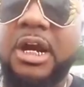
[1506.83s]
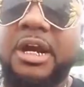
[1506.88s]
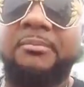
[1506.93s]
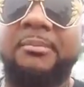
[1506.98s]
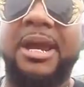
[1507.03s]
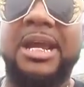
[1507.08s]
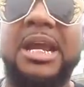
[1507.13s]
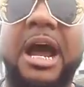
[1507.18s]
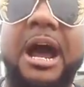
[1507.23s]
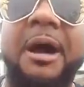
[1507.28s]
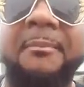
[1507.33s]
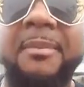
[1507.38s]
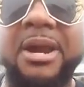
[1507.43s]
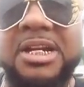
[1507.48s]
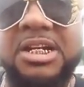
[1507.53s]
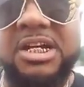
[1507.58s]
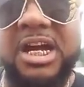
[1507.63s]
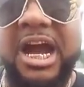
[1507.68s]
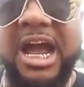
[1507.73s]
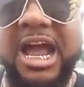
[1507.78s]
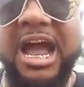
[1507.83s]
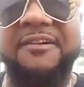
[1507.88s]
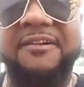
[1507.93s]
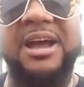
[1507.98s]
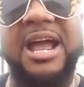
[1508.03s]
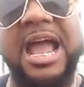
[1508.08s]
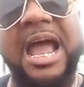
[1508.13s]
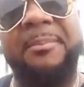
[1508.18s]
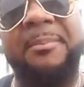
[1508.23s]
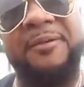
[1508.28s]
Man, y'all make sure y'all have a
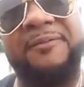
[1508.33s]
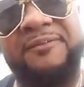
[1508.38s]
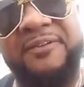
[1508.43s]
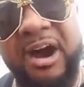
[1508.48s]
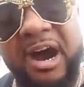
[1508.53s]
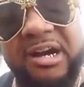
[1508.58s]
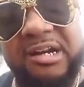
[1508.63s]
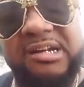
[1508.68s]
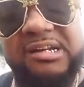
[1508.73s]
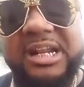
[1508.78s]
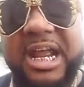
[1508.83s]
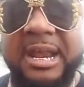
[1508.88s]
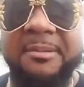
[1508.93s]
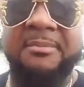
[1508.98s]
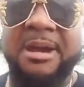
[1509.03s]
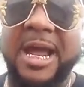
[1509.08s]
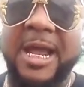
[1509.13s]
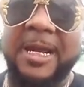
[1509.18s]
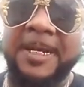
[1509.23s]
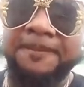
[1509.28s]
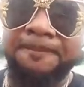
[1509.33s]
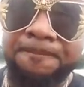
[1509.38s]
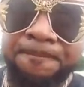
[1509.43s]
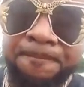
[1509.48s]
happy Father's Day, man.